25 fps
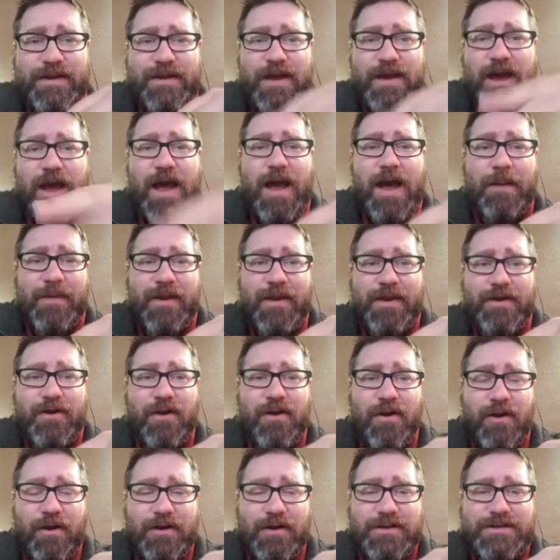common
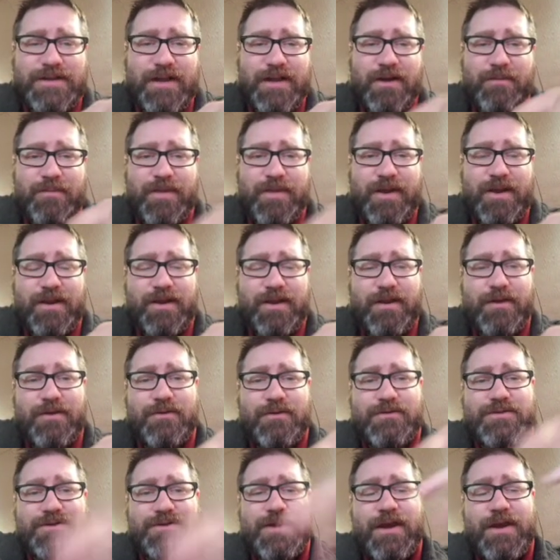cards that are being
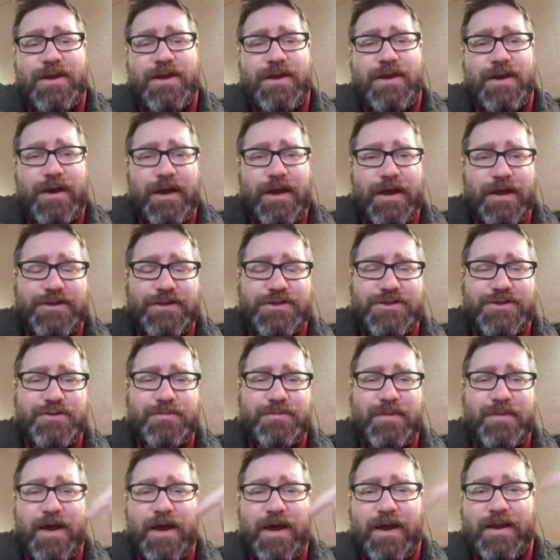used.
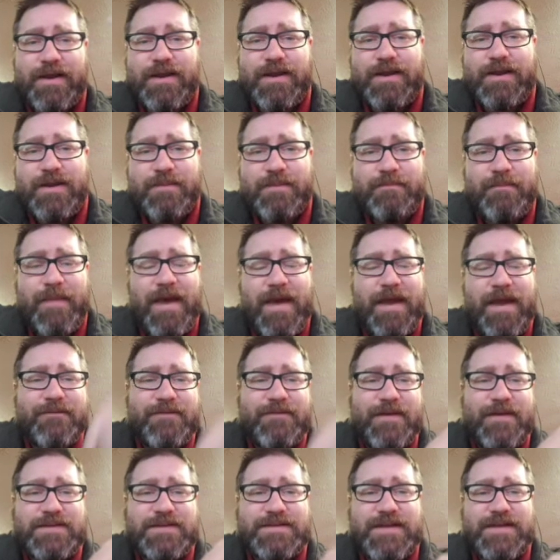Jubok,
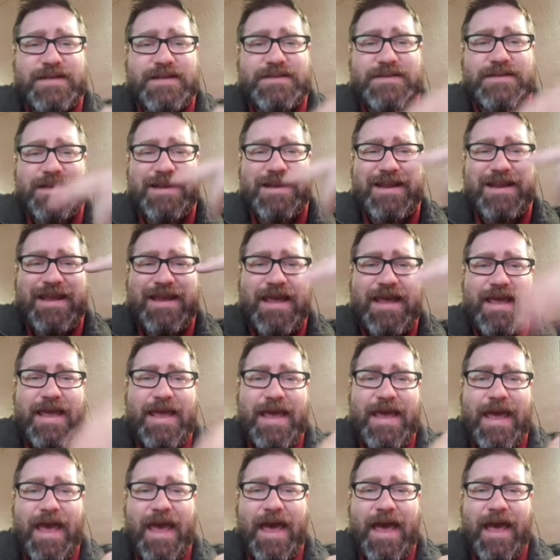Manifest Destiny,
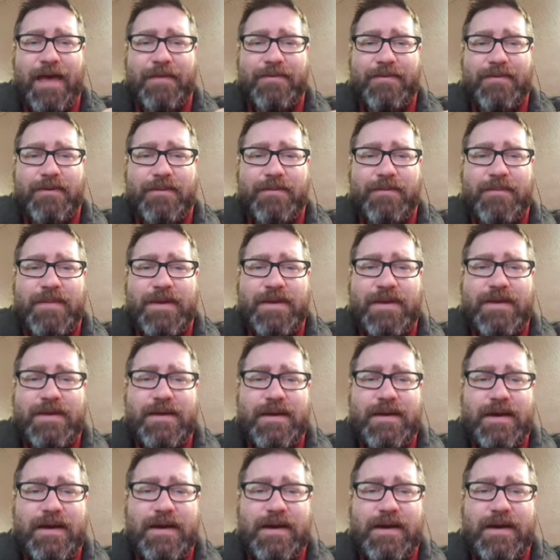Atham,
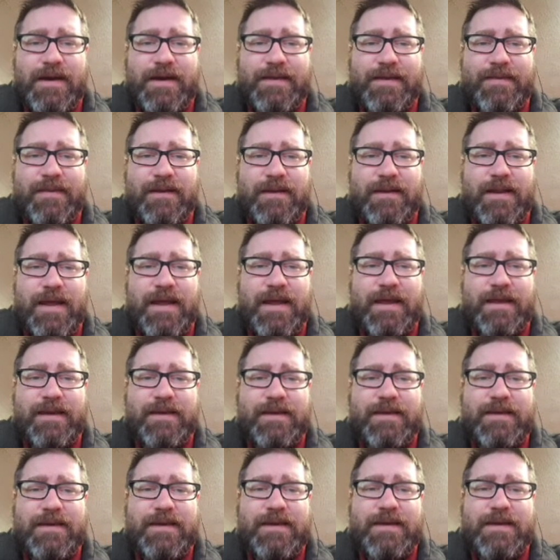and the
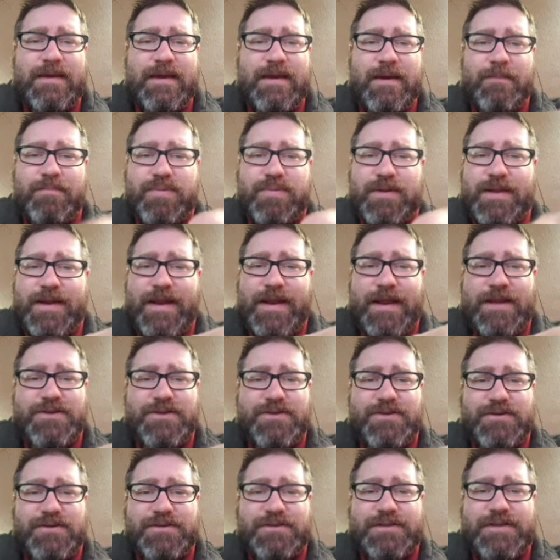like. Blood
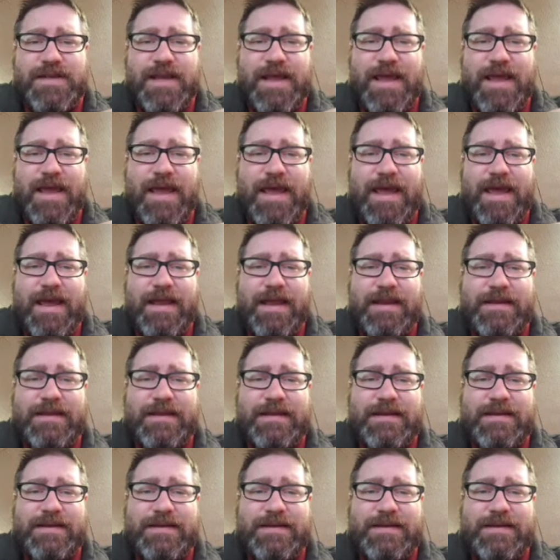Angels, and